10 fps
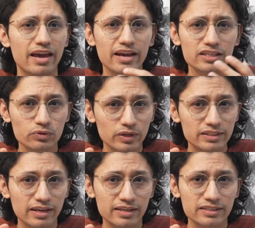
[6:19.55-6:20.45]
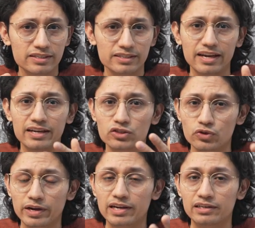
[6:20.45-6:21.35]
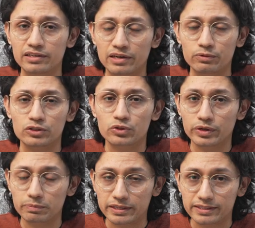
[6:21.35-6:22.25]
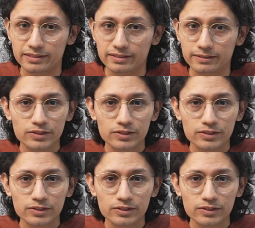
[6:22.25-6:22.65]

extra tests, and trial and error treatments.